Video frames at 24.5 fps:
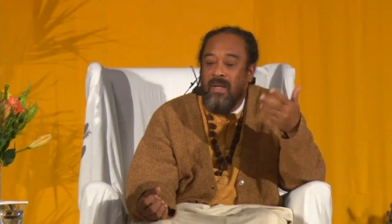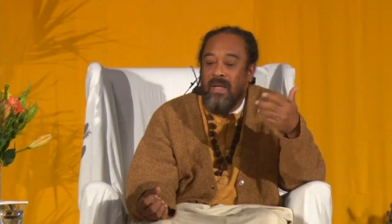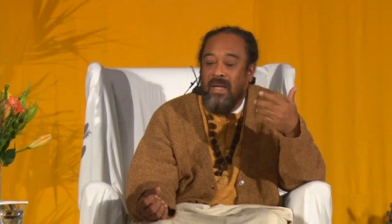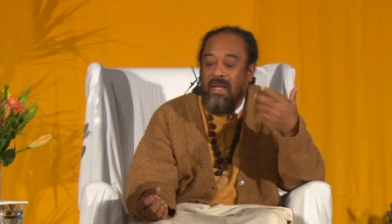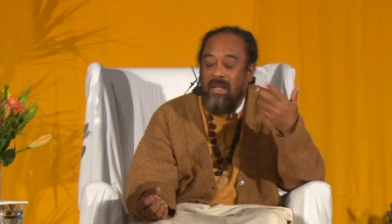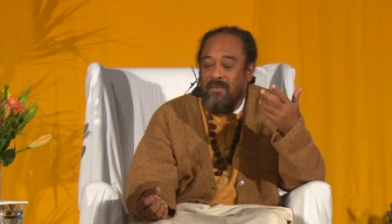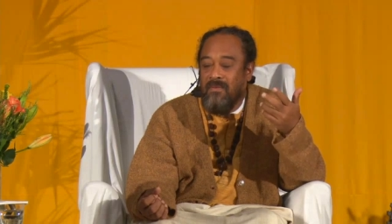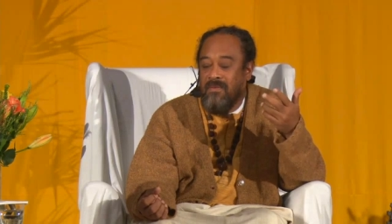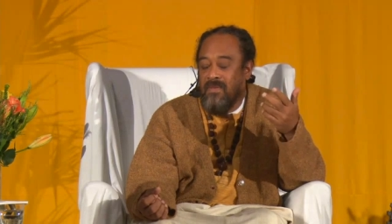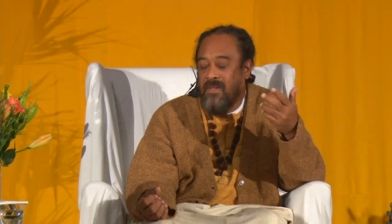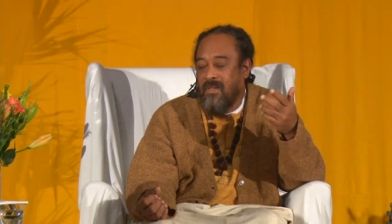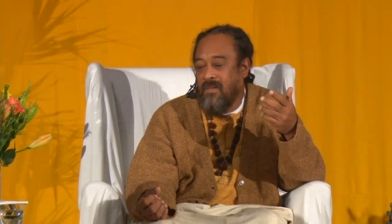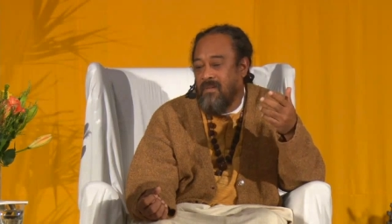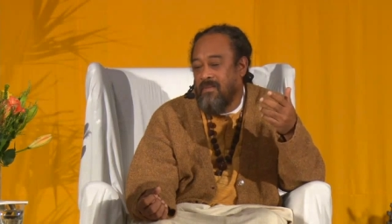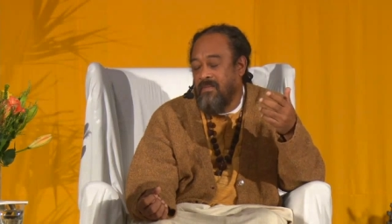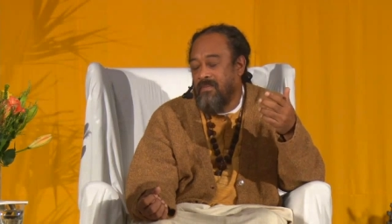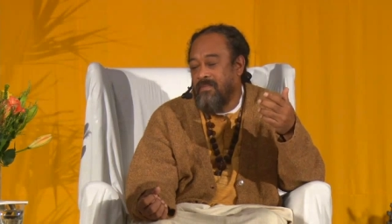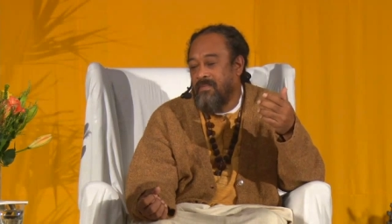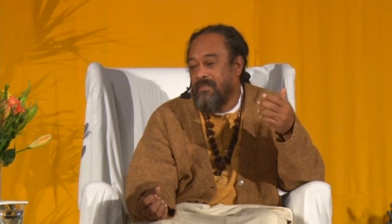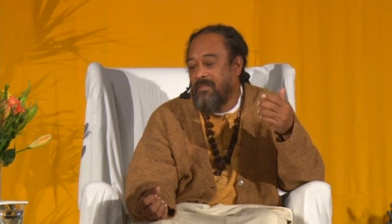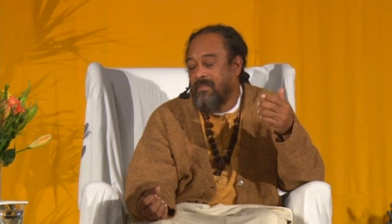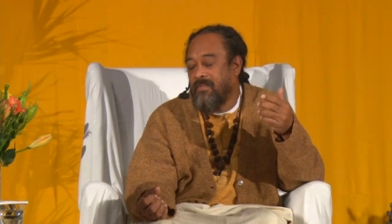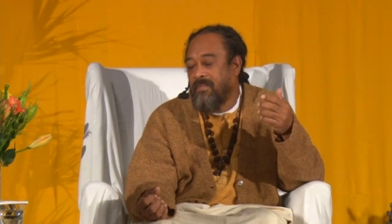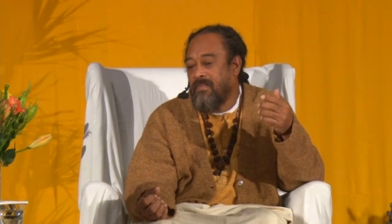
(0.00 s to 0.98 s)
lived
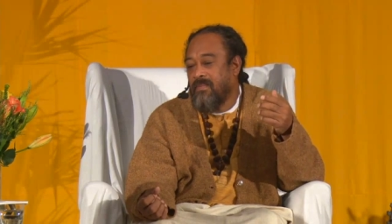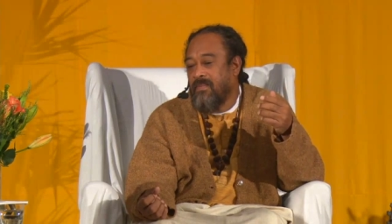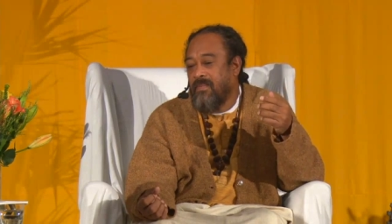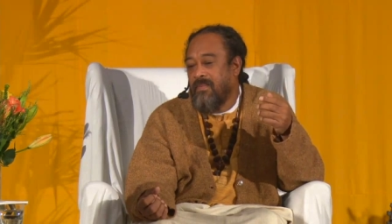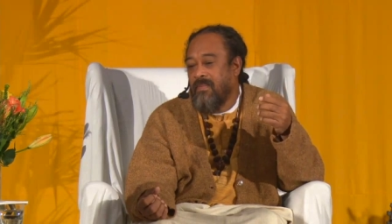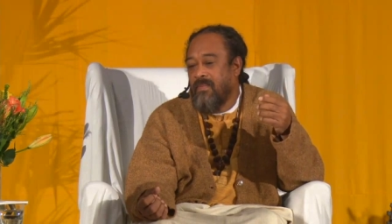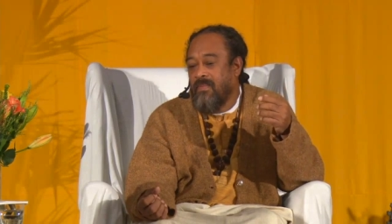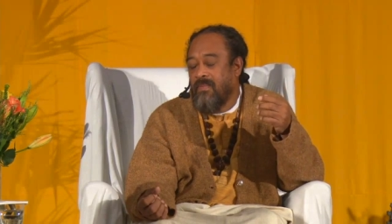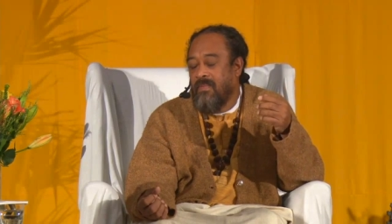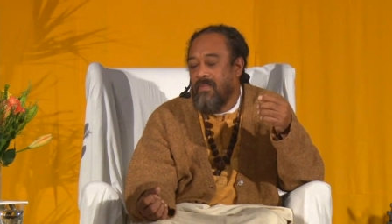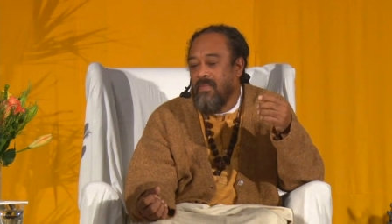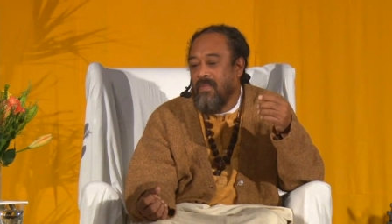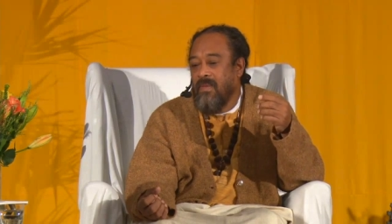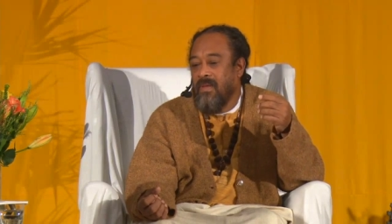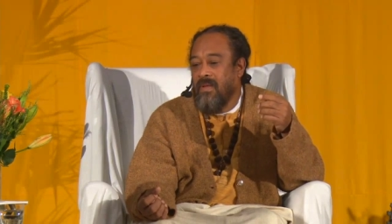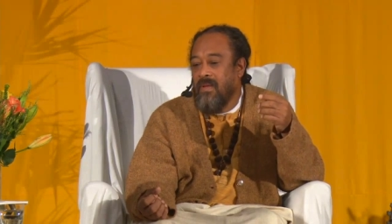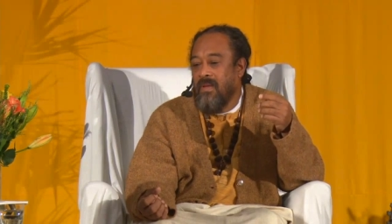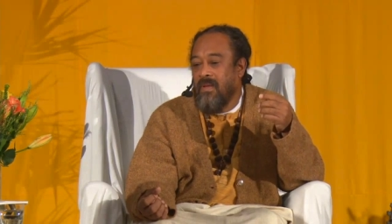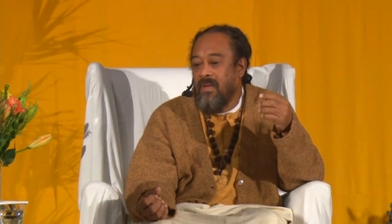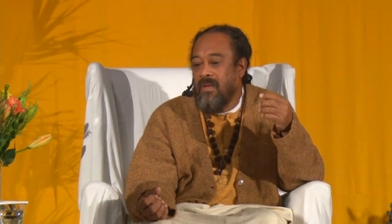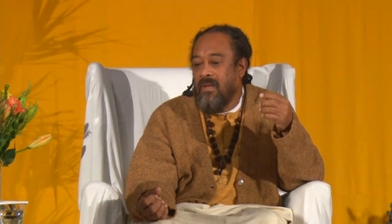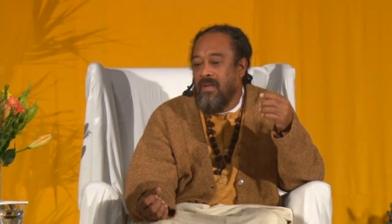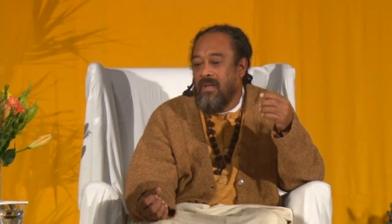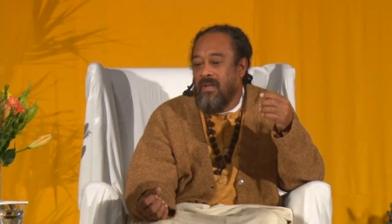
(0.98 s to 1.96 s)

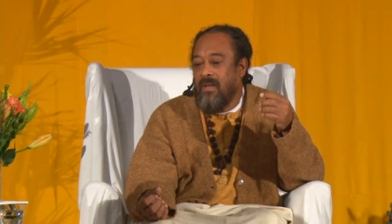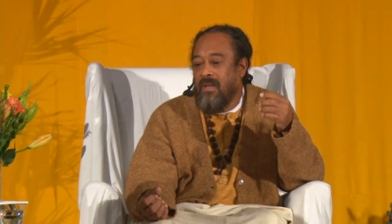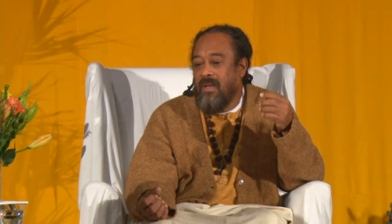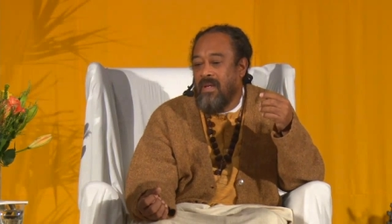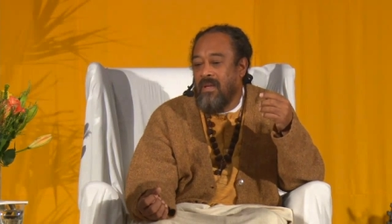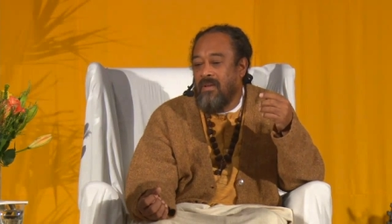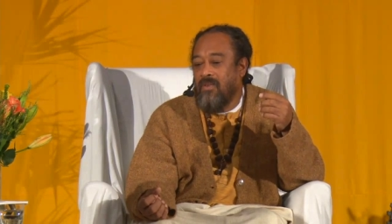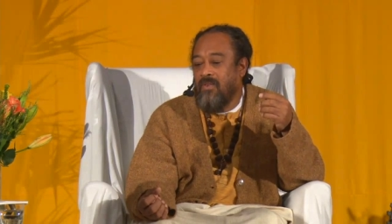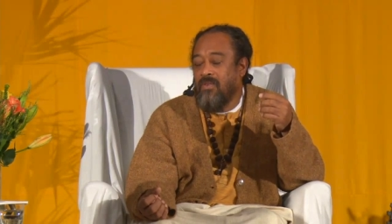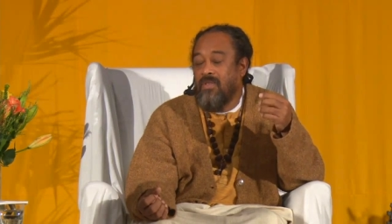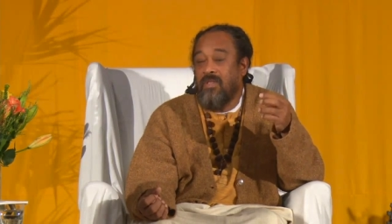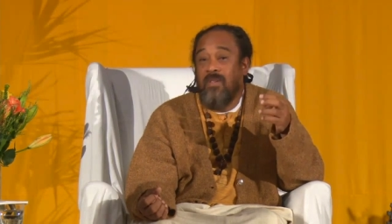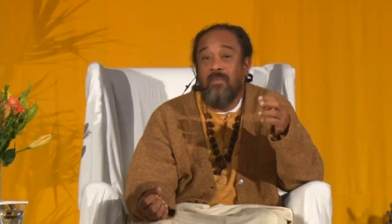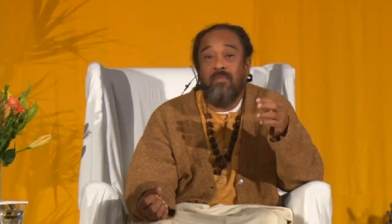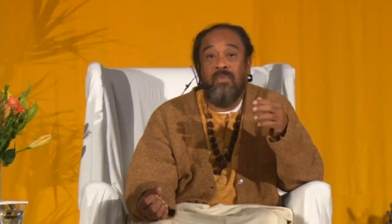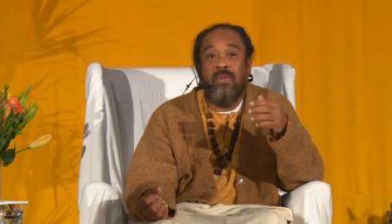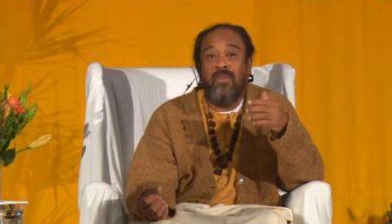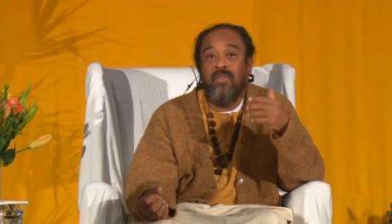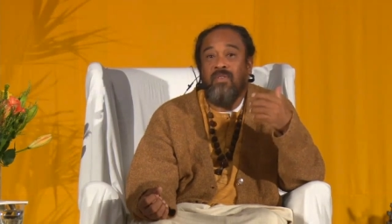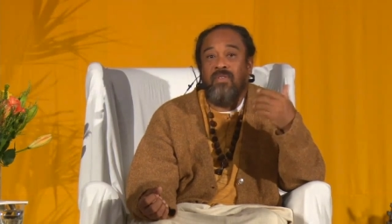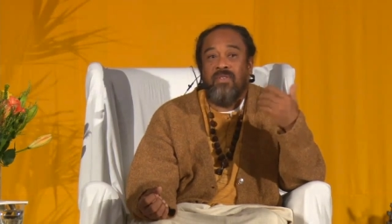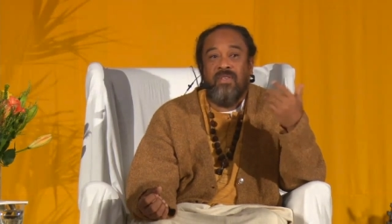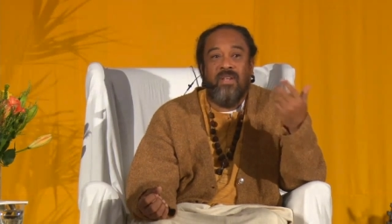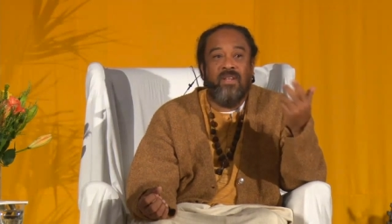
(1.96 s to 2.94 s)
that you
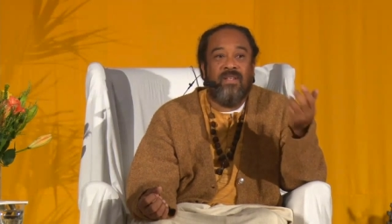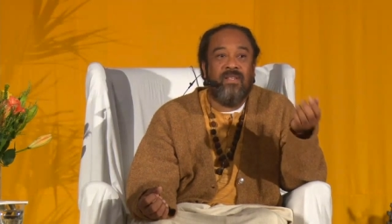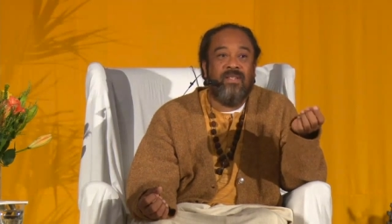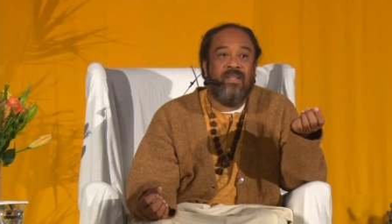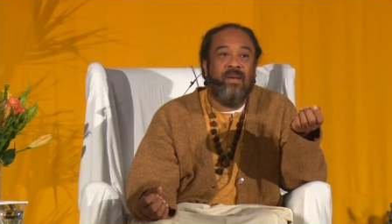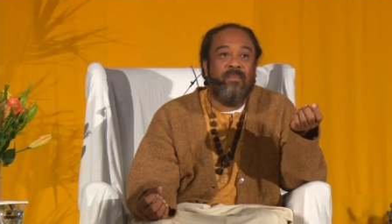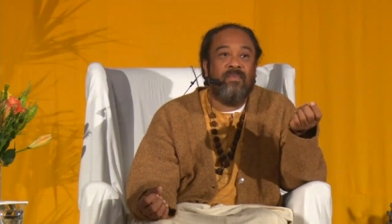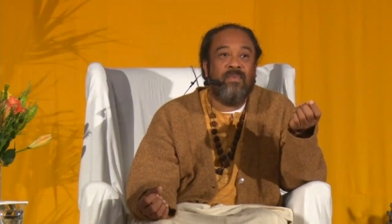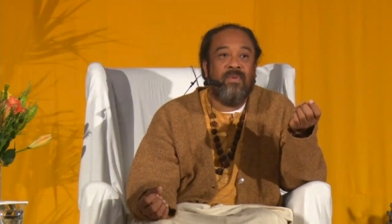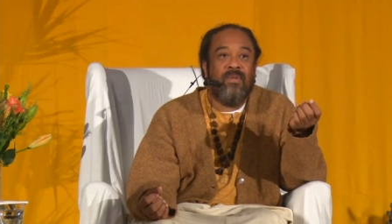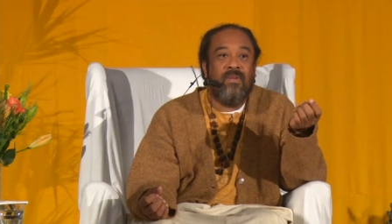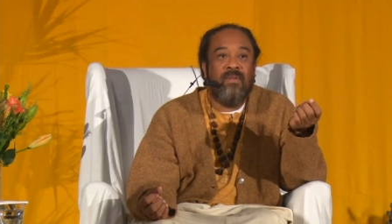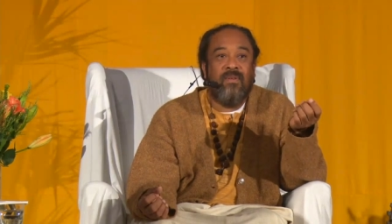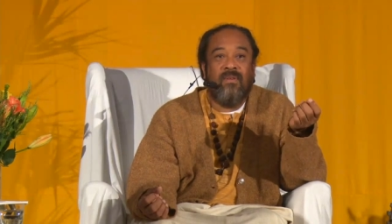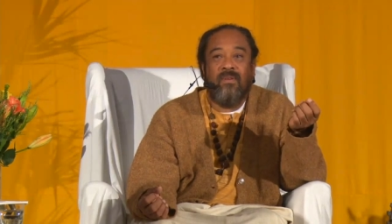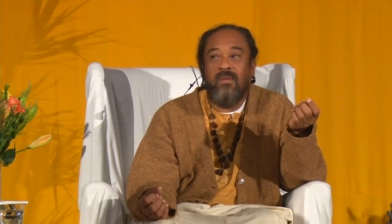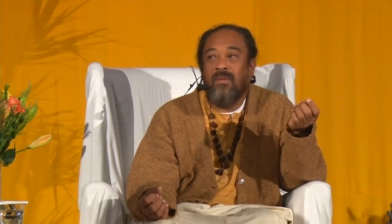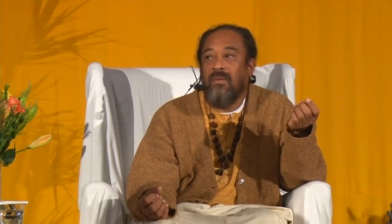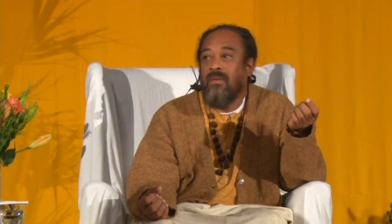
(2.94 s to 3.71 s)
simply just accept